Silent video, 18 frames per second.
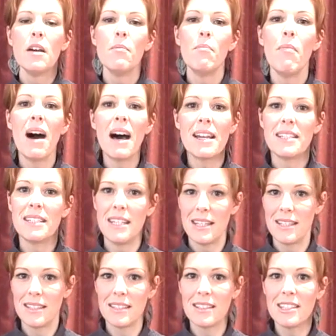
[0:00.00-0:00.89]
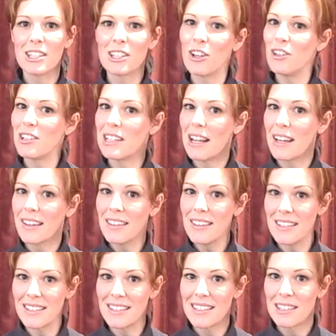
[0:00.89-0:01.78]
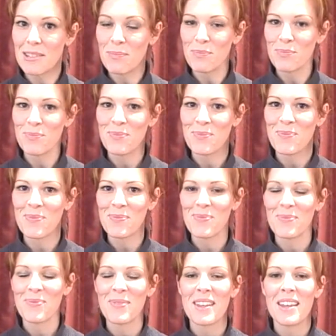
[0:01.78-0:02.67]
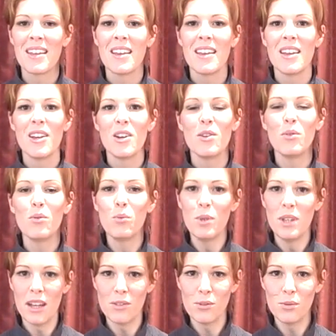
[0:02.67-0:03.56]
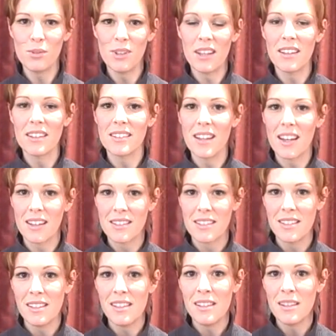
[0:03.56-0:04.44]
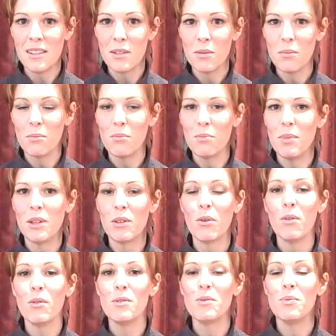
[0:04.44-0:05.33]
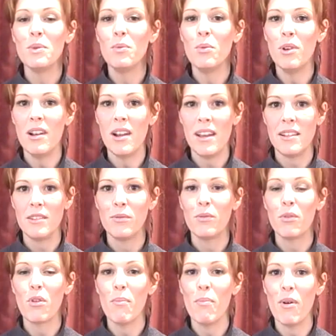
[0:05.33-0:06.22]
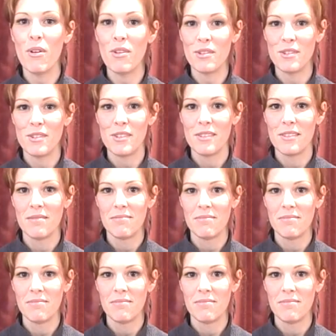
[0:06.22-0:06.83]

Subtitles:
My sentence goes like this. We had to take a taxi because we were late for the bus.